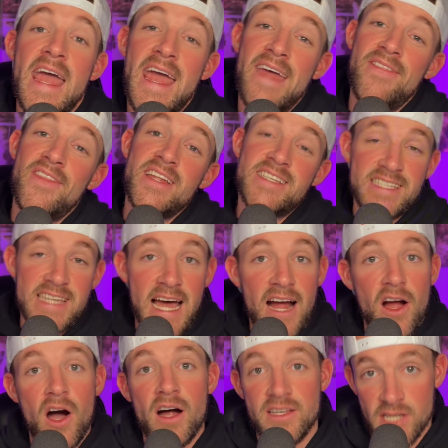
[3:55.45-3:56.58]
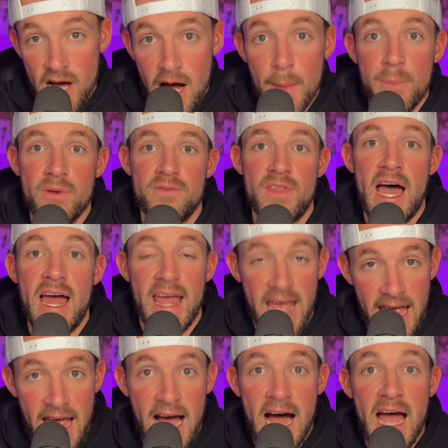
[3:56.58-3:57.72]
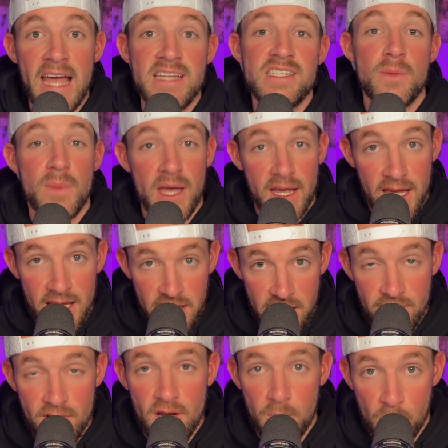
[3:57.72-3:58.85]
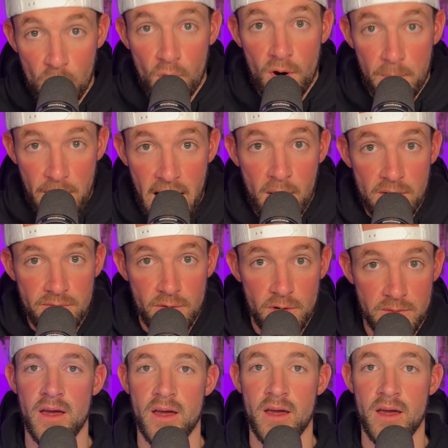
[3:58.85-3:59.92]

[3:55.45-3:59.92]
and then stack on top of that AI to make it even more powerful.